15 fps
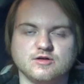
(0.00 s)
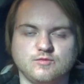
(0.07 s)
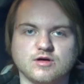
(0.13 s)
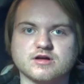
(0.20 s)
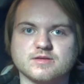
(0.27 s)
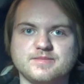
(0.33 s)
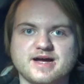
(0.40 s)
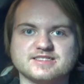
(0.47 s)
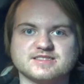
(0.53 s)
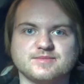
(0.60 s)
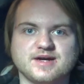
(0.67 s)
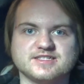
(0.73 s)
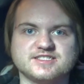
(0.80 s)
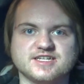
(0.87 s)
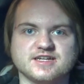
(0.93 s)
Welcome back to
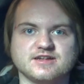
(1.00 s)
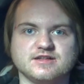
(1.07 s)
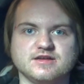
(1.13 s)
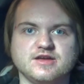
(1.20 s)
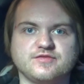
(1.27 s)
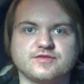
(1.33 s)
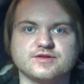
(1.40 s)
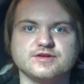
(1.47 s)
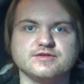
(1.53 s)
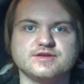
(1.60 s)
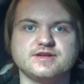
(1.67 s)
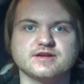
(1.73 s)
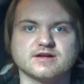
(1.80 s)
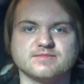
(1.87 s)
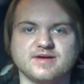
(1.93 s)
my channel. If you're new
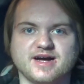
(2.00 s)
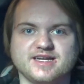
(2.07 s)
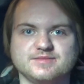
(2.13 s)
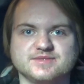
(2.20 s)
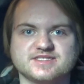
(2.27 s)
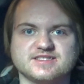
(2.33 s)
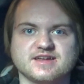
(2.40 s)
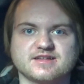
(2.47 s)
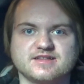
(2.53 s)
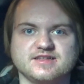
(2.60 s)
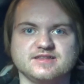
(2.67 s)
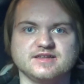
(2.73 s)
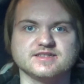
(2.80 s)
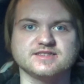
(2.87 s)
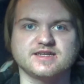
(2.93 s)
here, my name is Nick
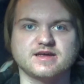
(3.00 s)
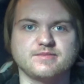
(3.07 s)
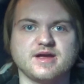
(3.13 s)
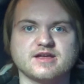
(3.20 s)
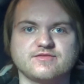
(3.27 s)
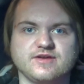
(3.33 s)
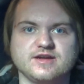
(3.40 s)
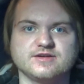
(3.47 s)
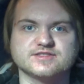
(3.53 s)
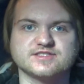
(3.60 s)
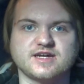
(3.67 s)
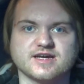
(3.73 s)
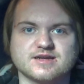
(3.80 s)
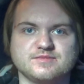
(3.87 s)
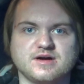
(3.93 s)
Leland, and I make videos
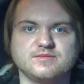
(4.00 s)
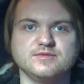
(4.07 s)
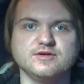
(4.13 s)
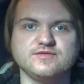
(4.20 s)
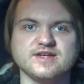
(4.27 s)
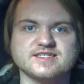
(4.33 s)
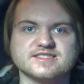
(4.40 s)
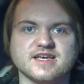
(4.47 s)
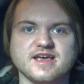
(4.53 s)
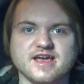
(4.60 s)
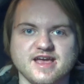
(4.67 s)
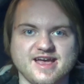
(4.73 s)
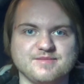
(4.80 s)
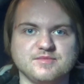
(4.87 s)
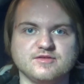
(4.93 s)
talking about movies
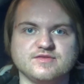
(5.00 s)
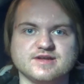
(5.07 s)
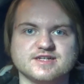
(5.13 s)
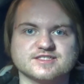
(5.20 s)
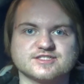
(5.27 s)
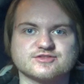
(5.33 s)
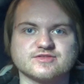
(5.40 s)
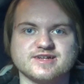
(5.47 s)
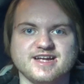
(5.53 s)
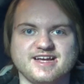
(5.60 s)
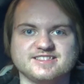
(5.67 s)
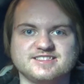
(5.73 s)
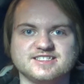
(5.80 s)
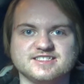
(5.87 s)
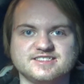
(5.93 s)
and movie history,
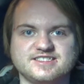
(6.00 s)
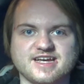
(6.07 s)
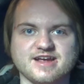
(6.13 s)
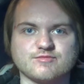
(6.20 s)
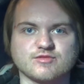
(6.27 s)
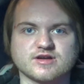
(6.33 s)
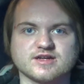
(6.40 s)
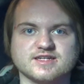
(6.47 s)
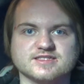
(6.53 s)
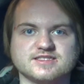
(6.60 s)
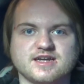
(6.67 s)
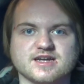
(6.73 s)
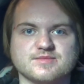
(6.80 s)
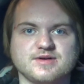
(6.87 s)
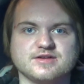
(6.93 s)
and today we're going to
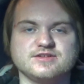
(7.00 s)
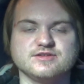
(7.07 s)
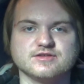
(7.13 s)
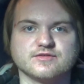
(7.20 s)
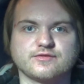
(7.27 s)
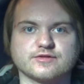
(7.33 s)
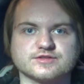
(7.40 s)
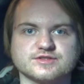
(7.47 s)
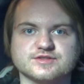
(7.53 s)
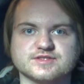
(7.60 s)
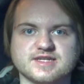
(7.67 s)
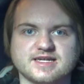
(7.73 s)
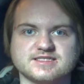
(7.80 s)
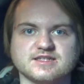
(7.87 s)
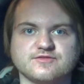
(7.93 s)
talk about Universal's
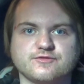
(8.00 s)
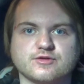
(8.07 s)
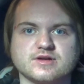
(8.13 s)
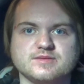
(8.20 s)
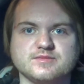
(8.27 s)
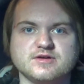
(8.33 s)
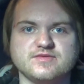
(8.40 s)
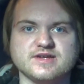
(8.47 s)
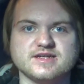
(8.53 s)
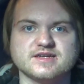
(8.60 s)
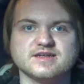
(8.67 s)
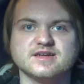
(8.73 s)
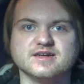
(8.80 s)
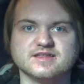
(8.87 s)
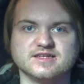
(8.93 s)
1940 movie,
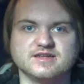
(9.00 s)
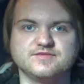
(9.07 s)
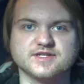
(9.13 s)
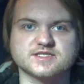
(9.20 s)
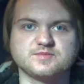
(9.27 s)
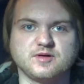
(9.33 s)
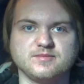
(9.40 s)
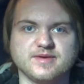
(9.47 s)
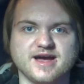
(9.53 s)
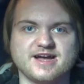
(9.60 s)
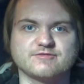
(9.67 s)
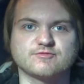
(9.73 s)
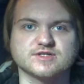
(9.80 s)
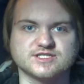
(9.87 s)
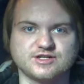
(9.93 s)
The Invisible
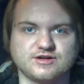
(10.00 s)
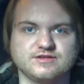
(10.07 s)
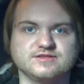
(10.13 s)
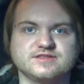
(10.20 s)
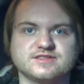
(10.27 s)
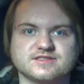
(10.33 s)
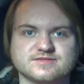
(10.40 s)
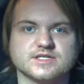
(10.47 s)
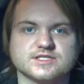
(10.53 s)
Man Returns.